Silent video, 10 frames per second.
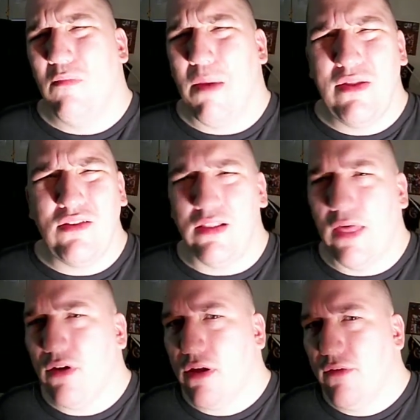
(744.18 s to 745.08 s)
Maybe it's a
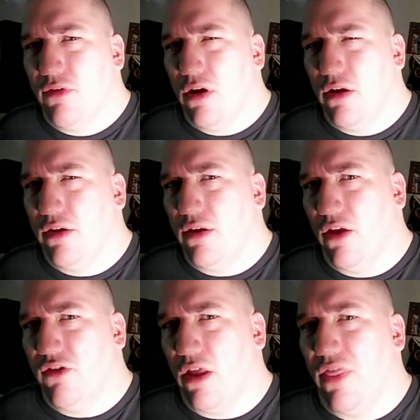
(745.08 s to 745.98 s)
leather cover. I didn't touch it.